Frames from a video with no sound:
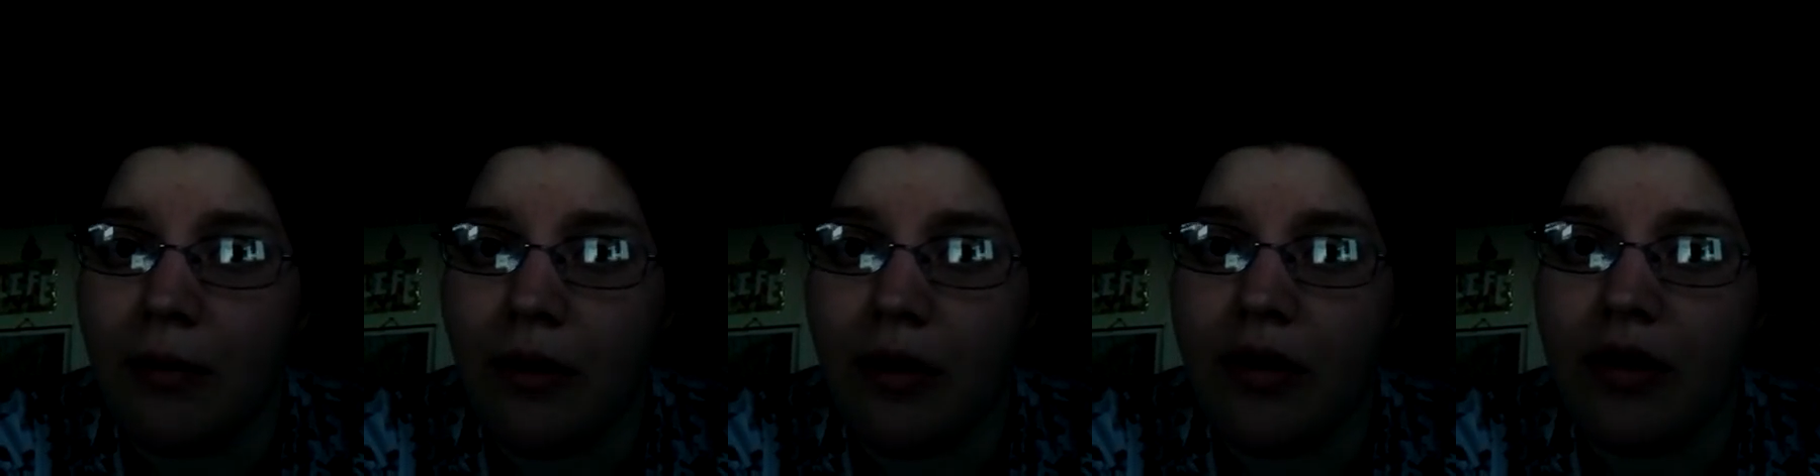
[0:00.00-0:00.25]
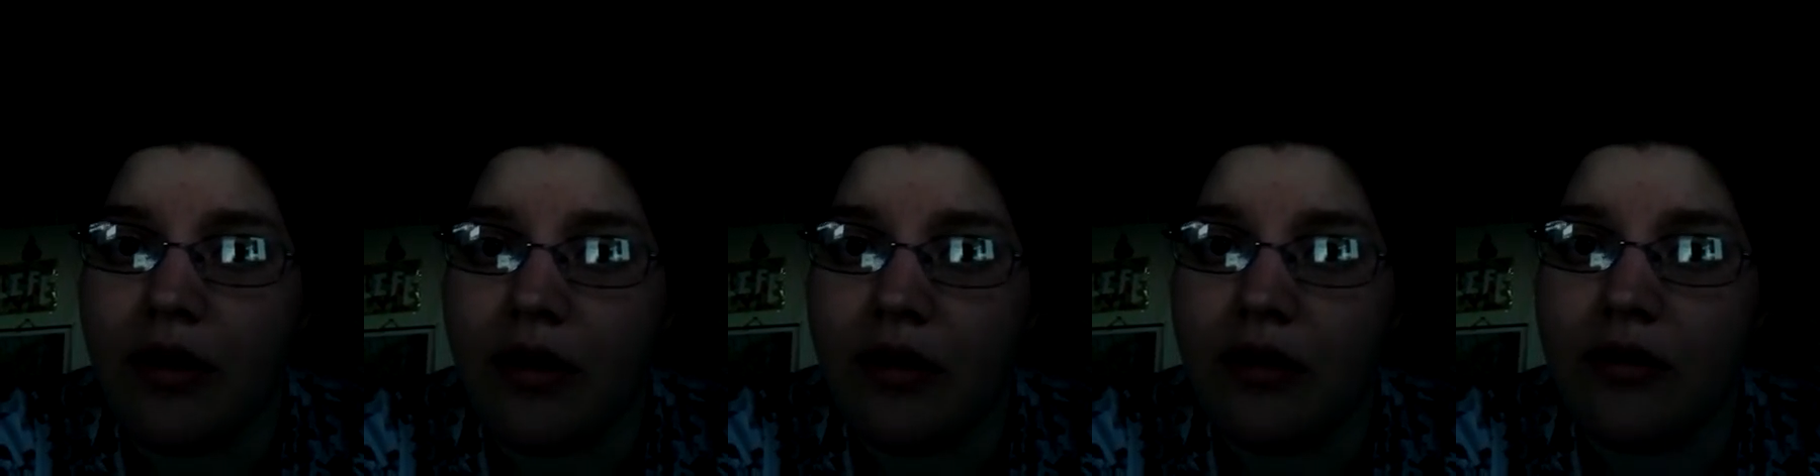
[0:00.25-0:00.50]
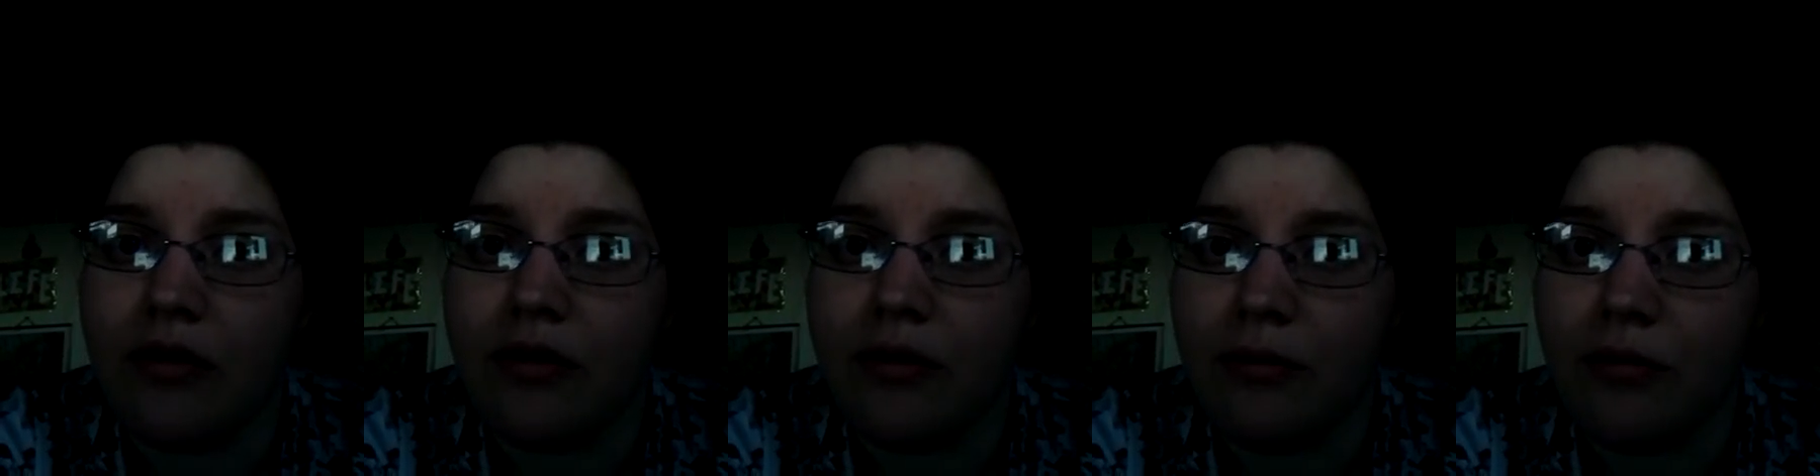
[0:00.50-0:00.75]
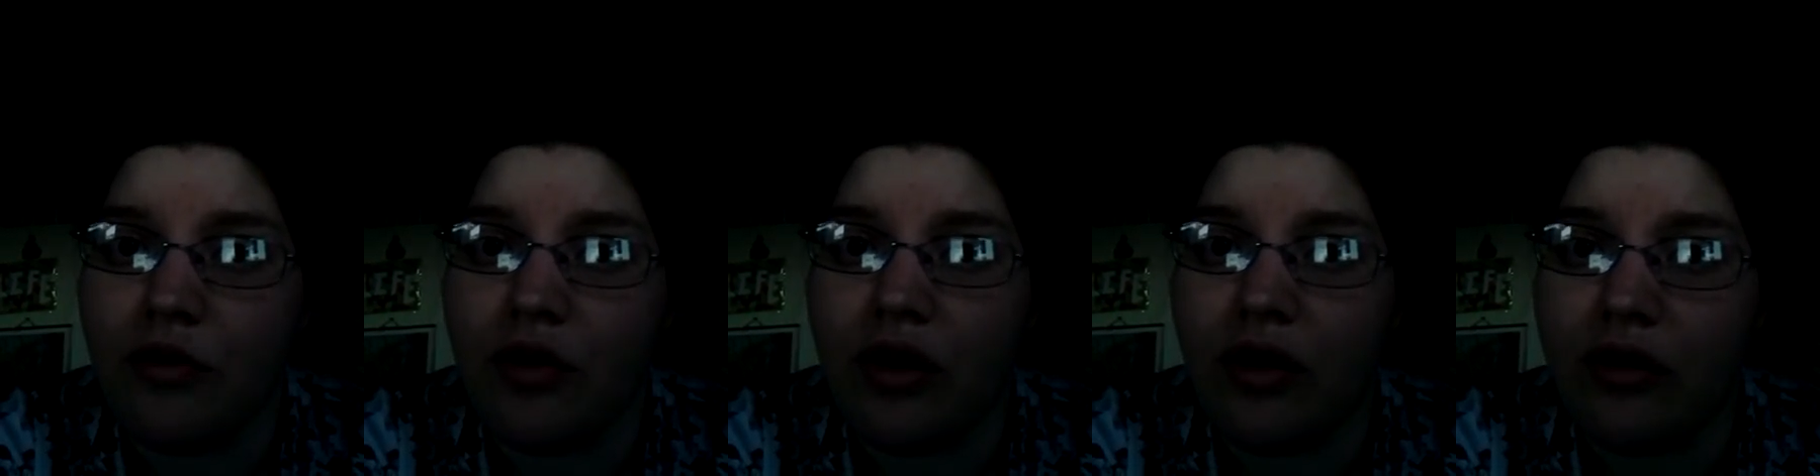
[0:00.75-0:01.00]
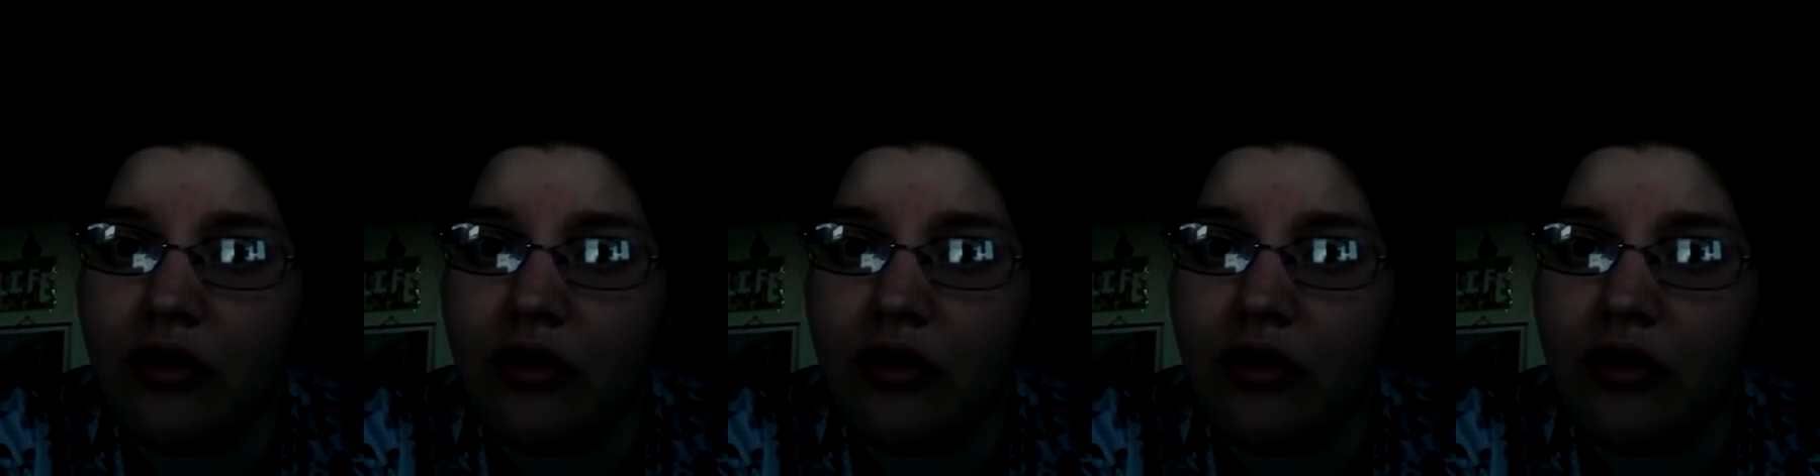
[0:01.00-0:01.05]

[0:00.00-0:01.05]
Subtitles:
probably gonna do some more